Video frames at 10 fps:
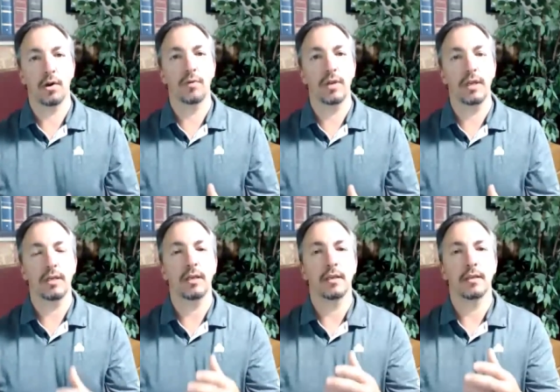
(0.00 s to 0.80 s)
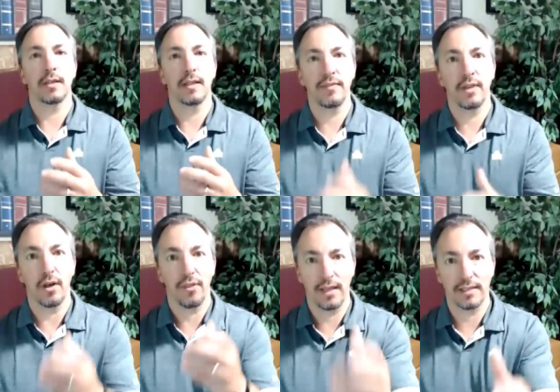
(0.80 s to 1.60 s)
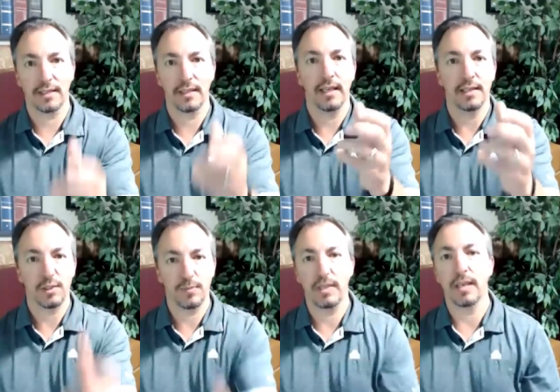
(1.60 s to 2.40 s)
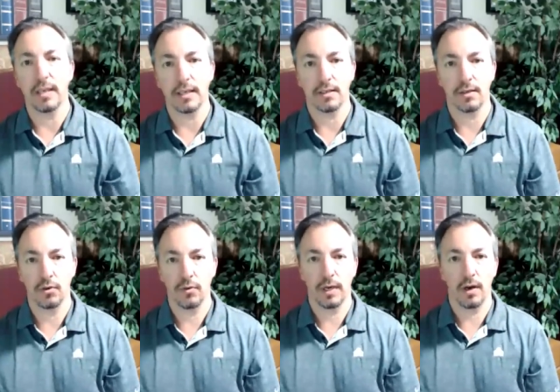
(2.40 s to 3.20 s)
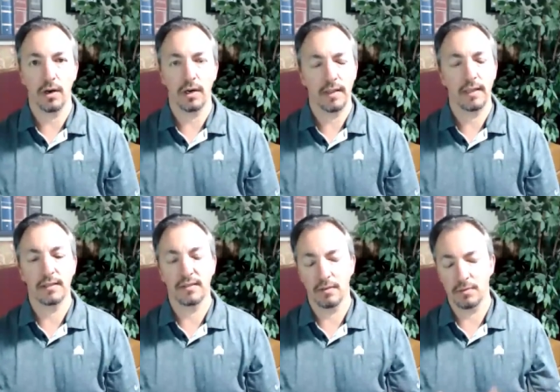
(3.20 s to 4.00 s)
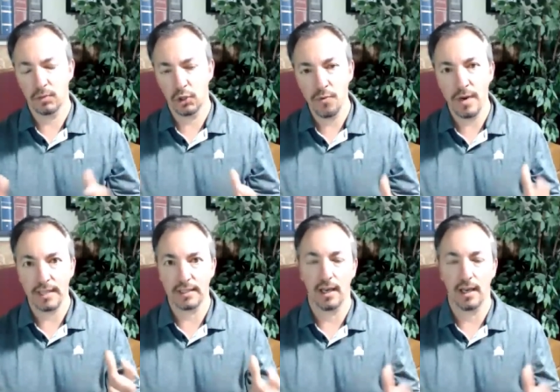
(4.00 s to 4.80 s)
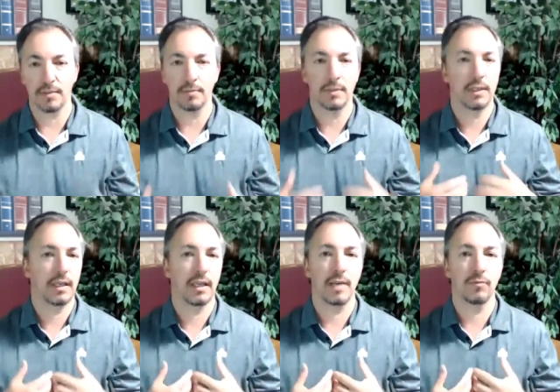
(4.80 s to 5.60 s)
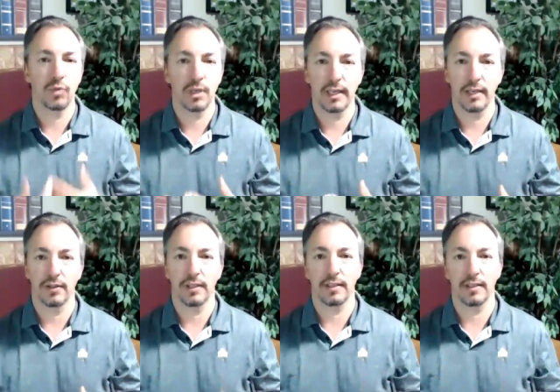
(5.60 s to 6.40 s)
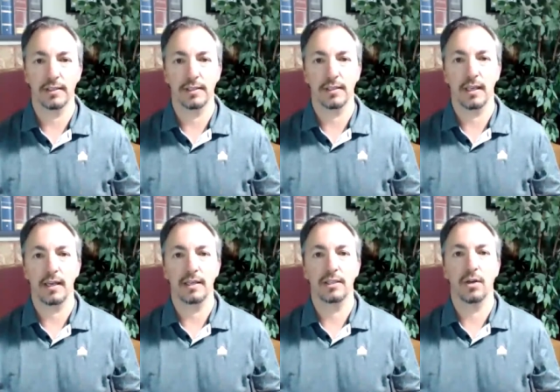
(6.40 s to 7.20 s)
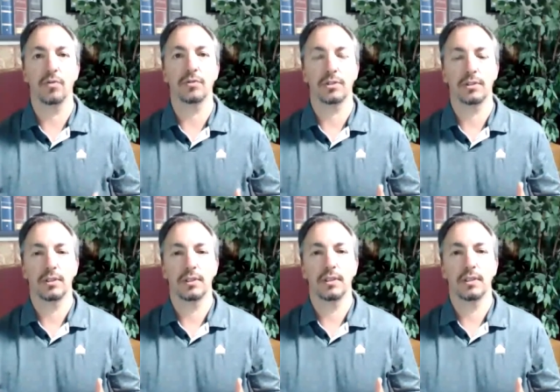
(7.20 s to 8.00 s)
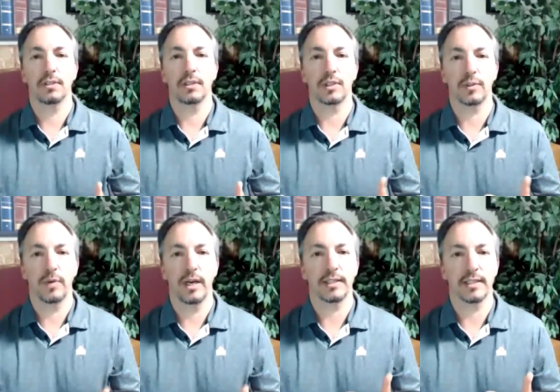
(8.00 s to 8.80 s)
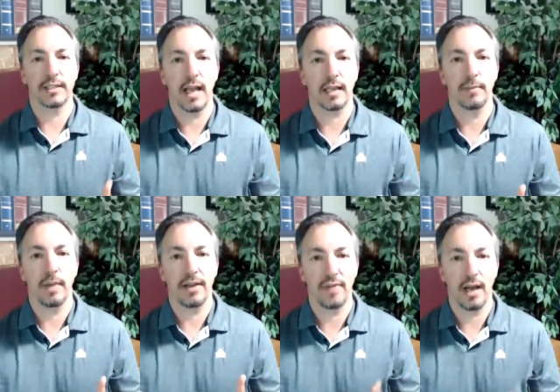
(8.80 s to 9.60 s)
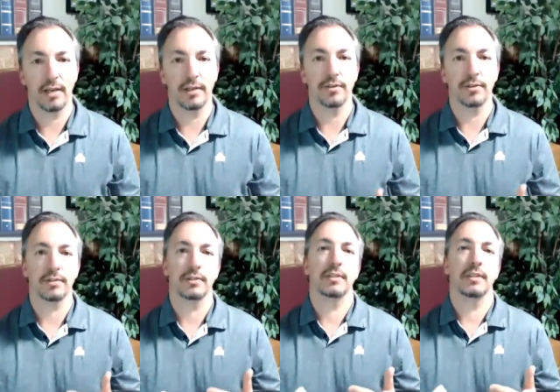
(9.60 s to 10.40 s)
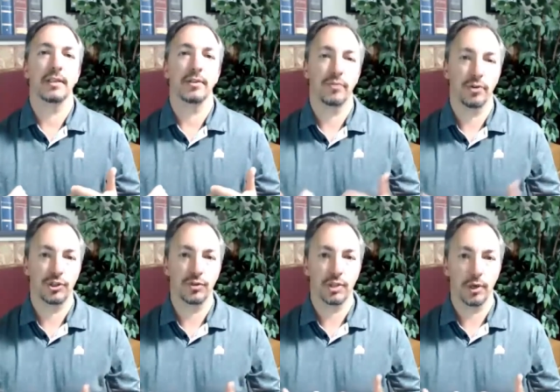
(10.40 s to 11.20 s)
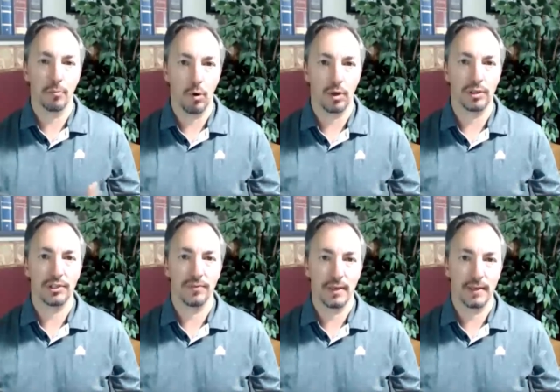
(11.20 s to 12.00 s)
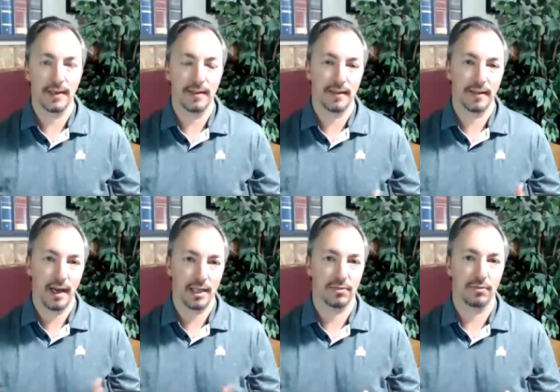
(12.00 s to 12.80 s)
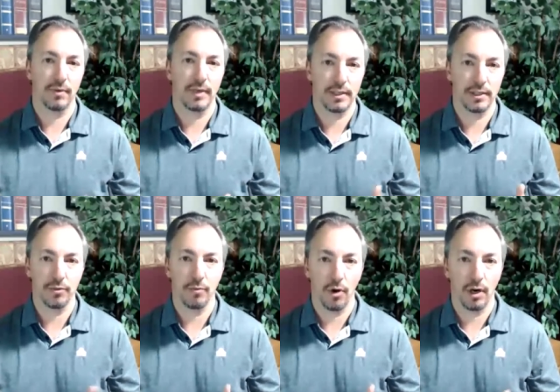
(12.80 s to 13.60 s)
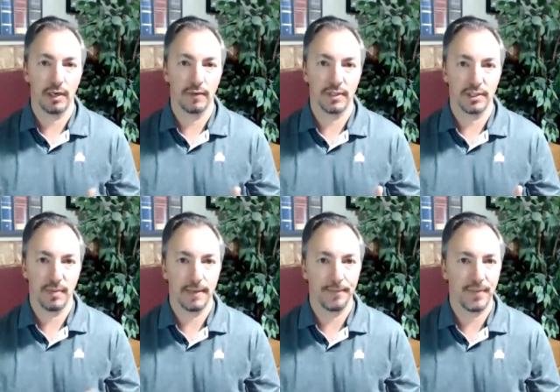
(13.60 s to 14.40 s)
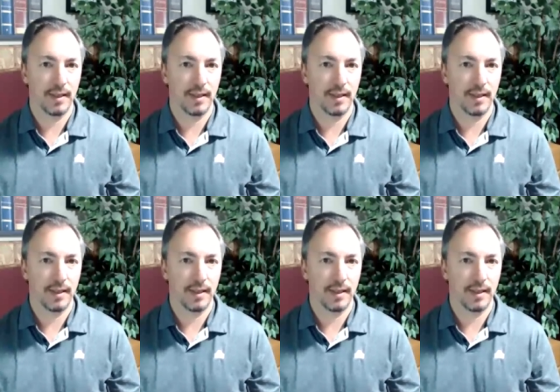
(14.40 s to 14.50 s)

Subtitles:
we living authentically and speaking who we are? And I think too many times, and I'm really guilty at this, is that I don't express exactly my values and the virtues that are important to me. And I think that's what we need to do more of as men.